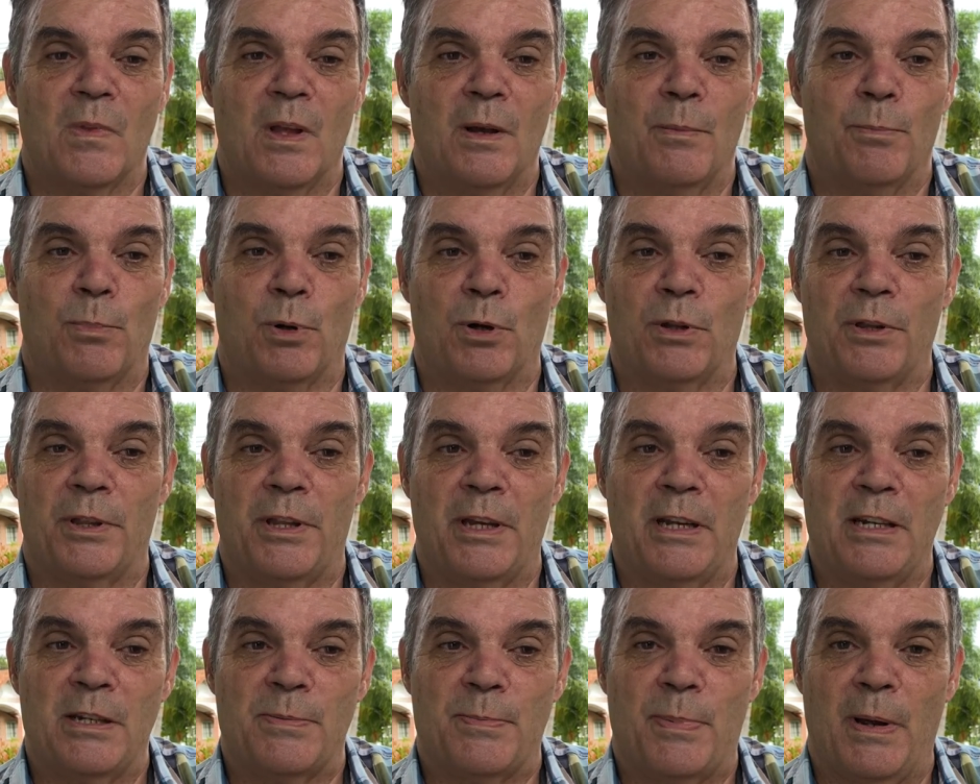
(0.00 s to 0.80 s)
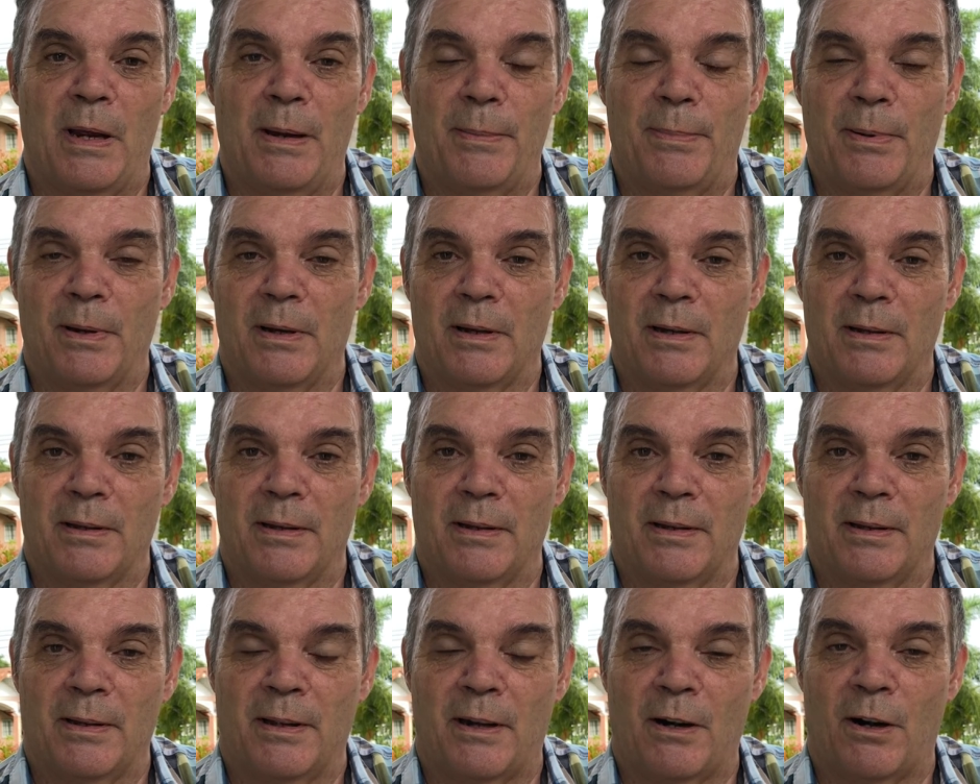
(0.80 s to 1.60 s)
But these people
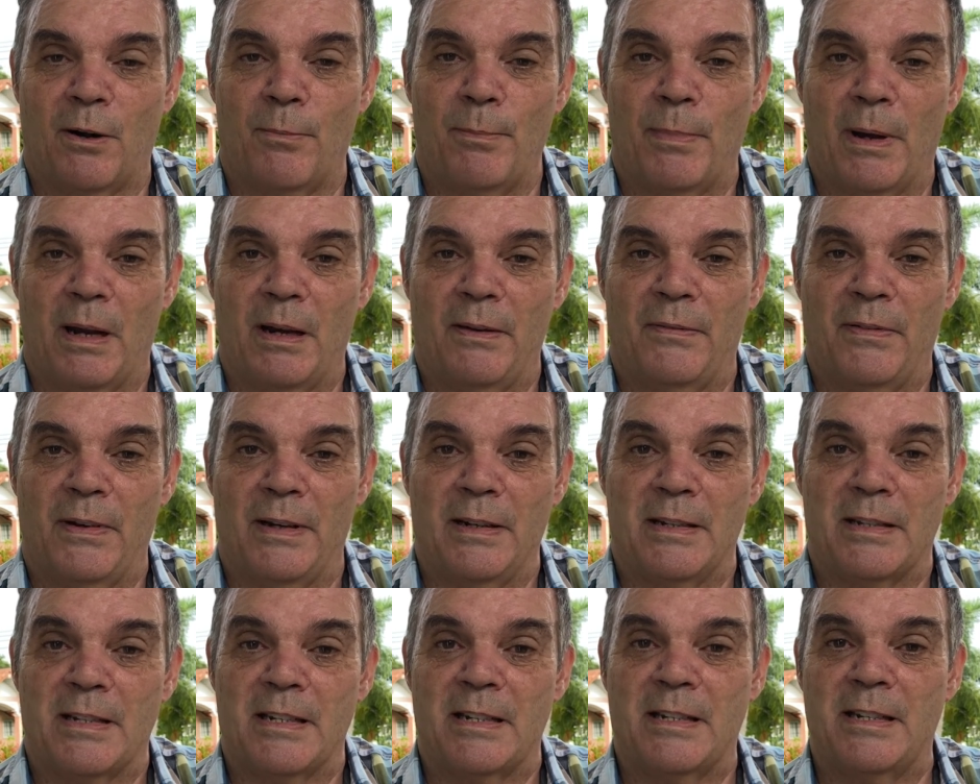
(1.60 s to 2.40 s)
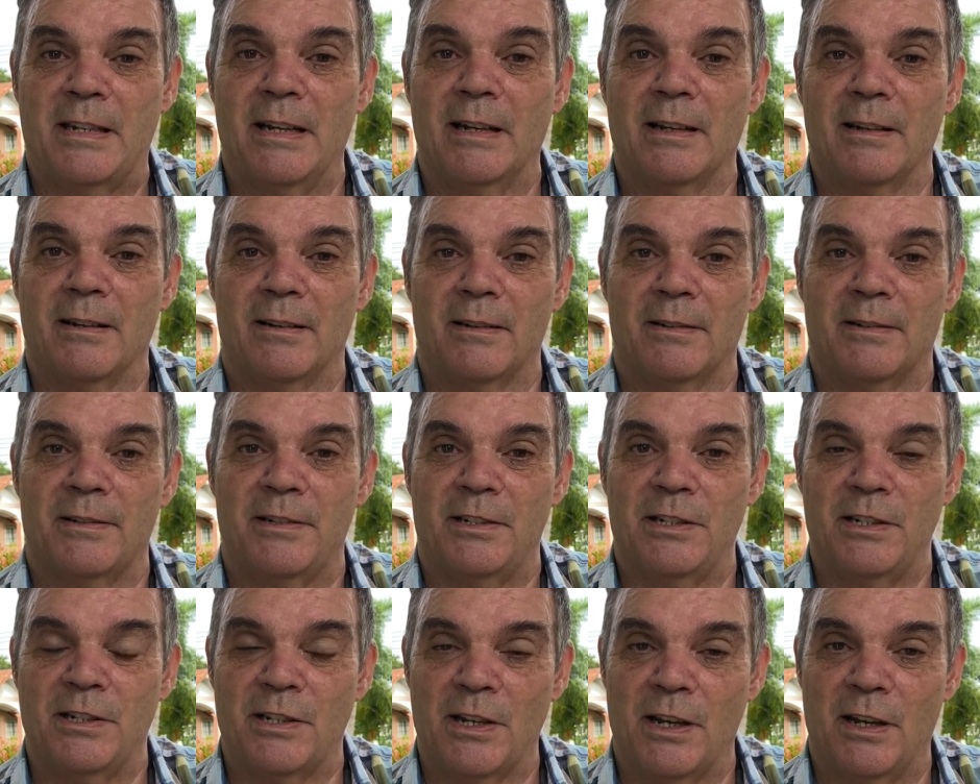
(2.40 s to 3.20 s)
that are on benefit still
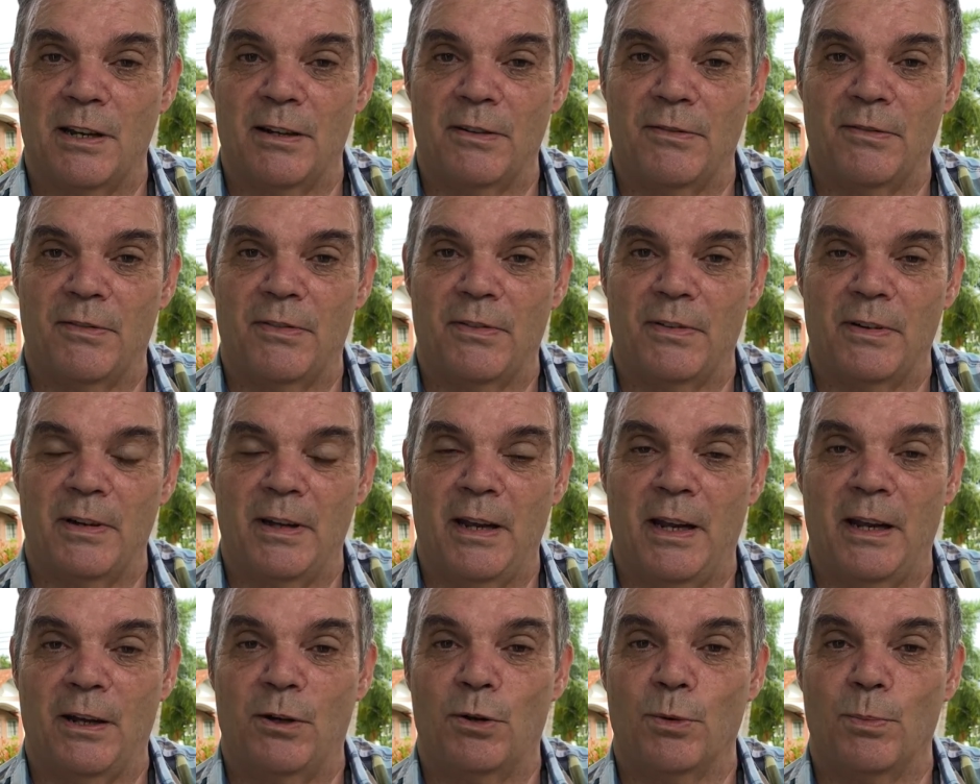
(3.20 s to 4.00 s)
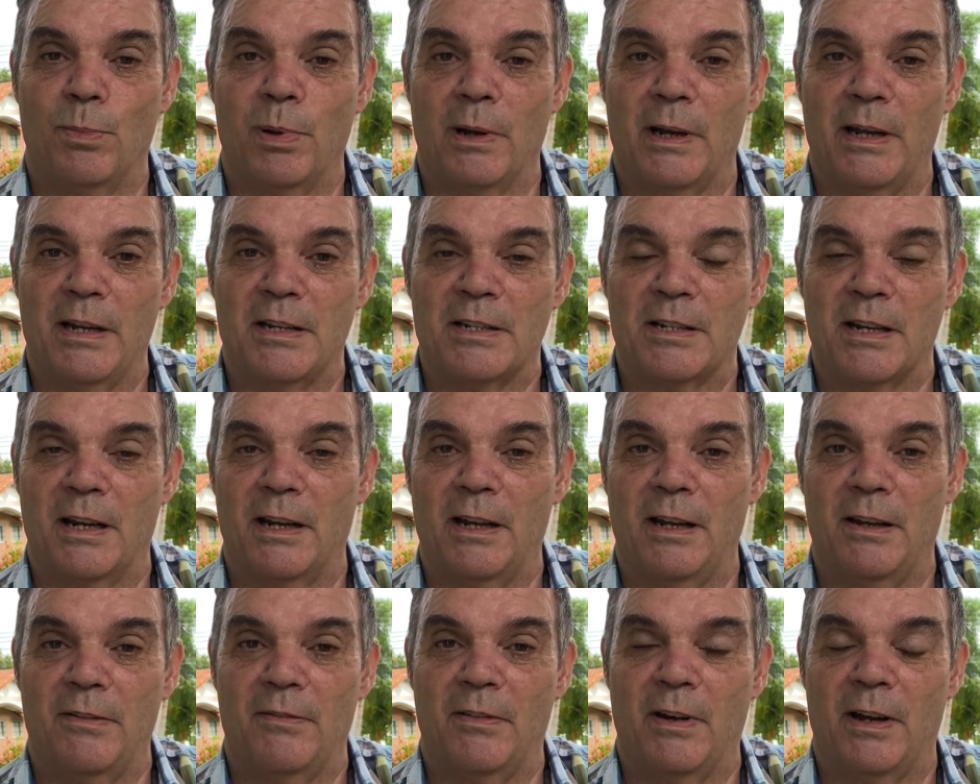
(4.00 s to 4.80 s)
deserve a good place to
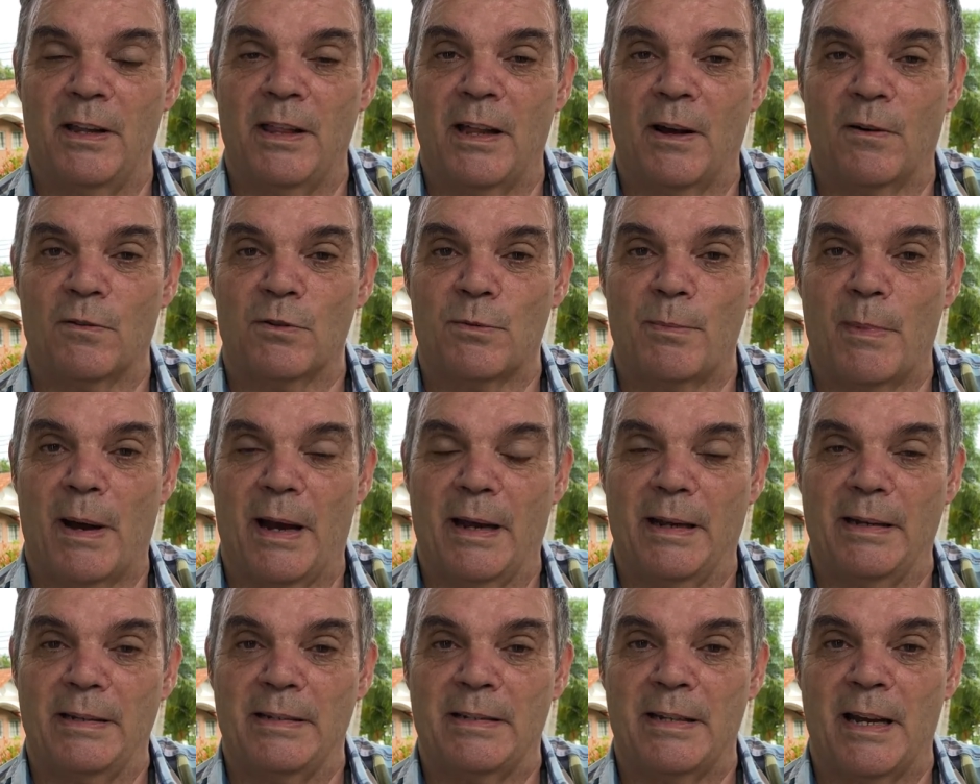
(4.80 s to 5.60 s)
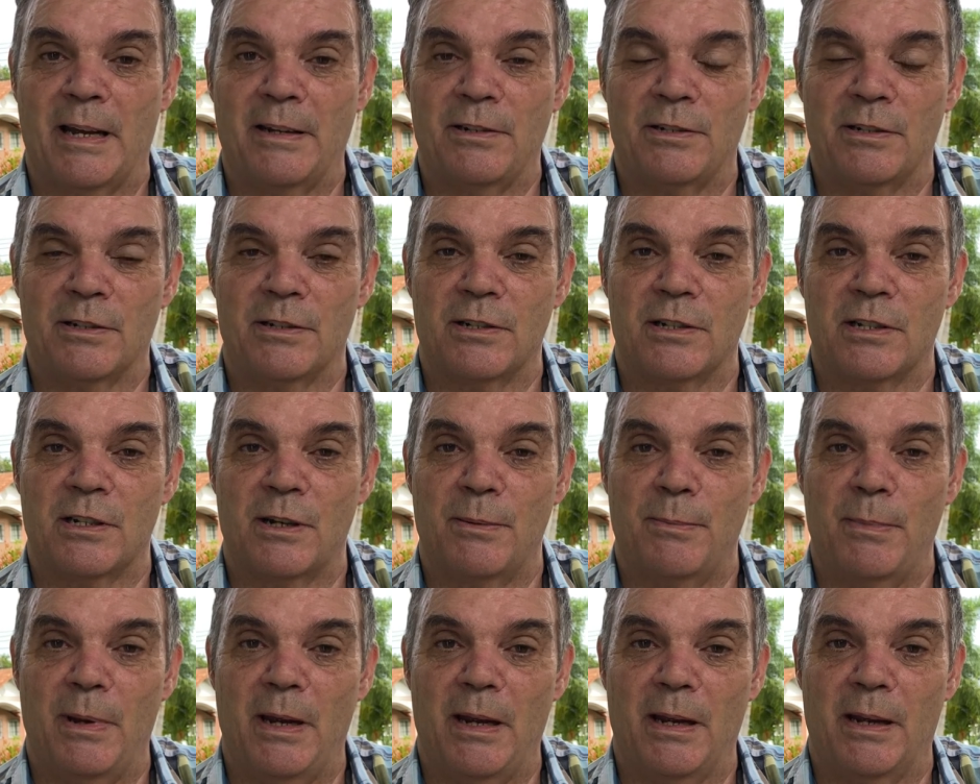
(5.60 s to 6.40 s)
live, and that was my intentions, to
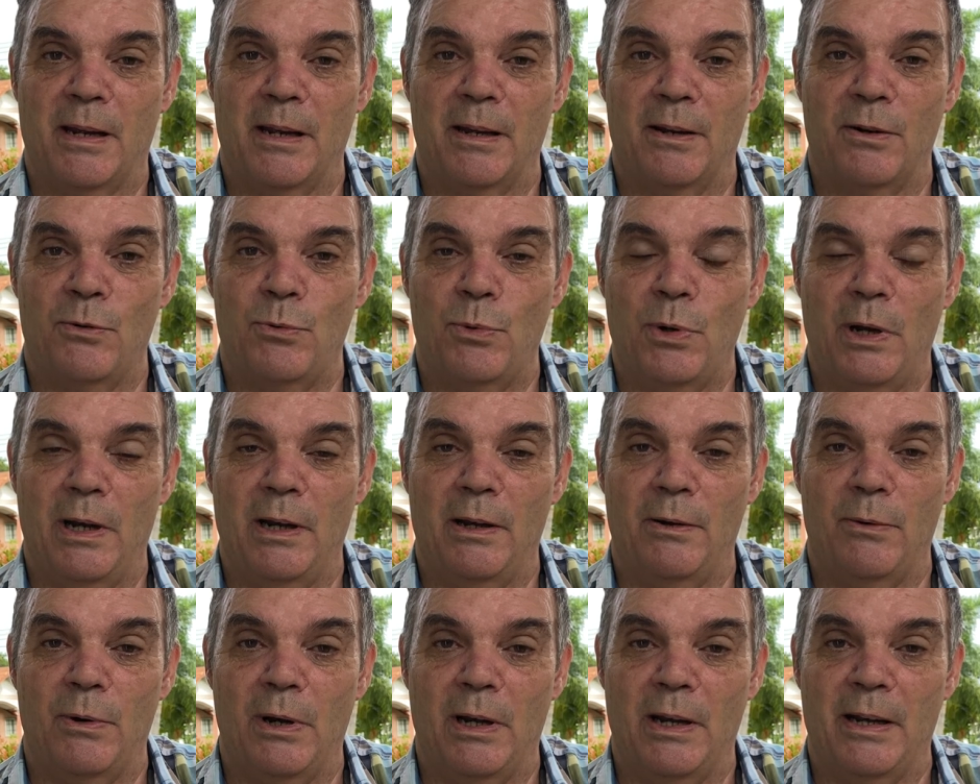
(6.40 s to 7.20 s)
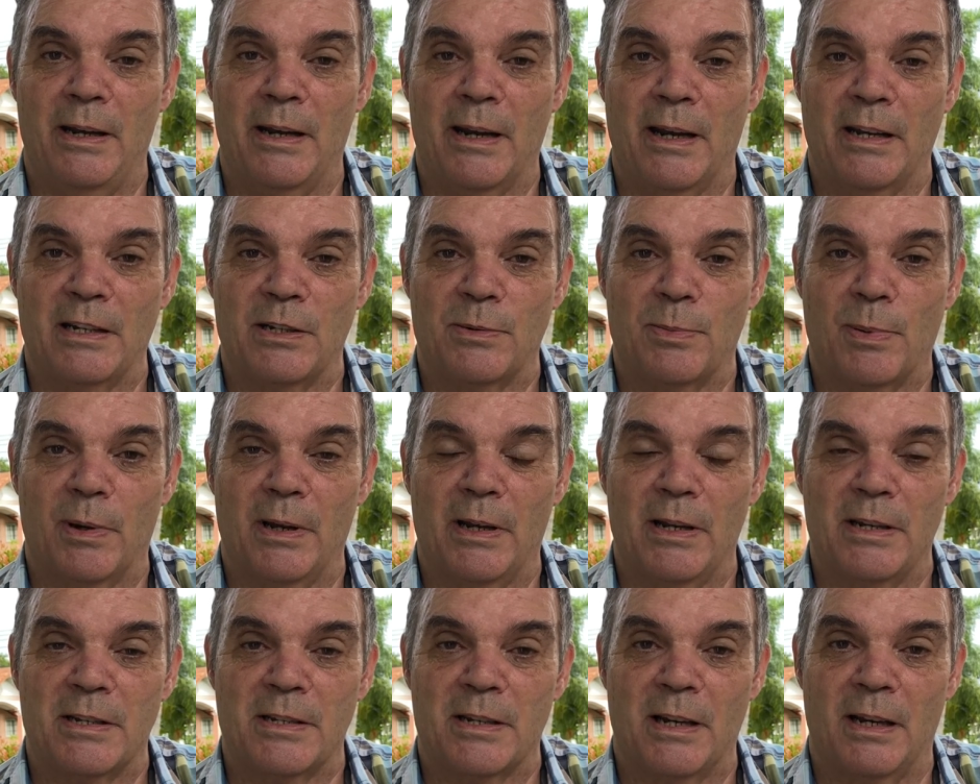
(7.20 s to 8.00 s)
make it a really, really nice
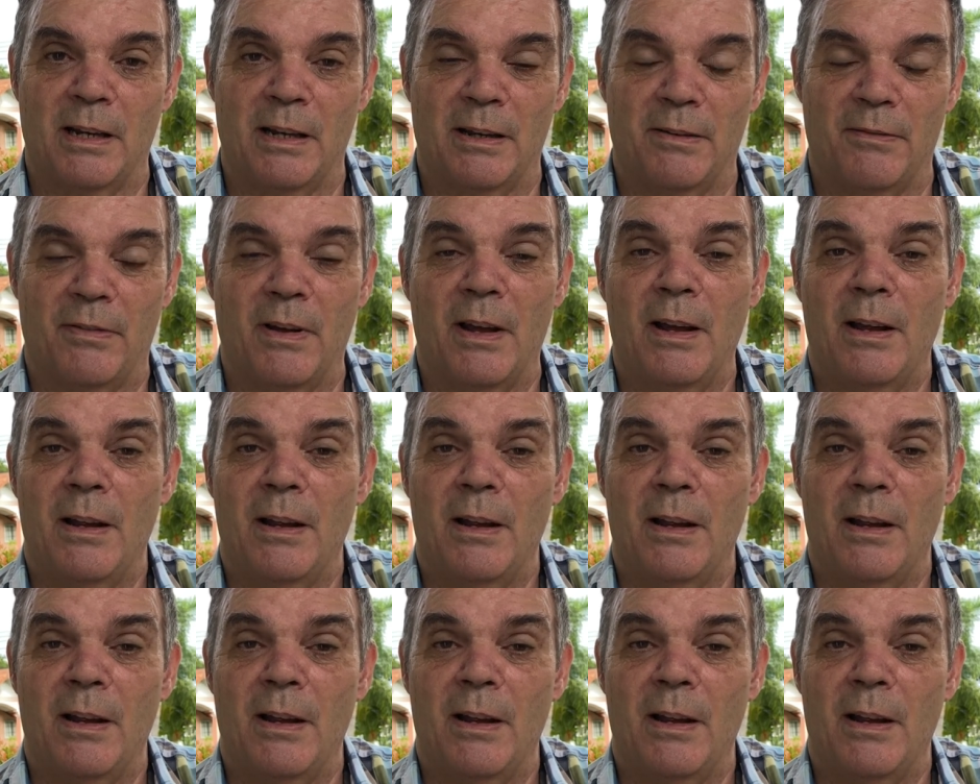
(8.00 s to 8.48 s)
place to live.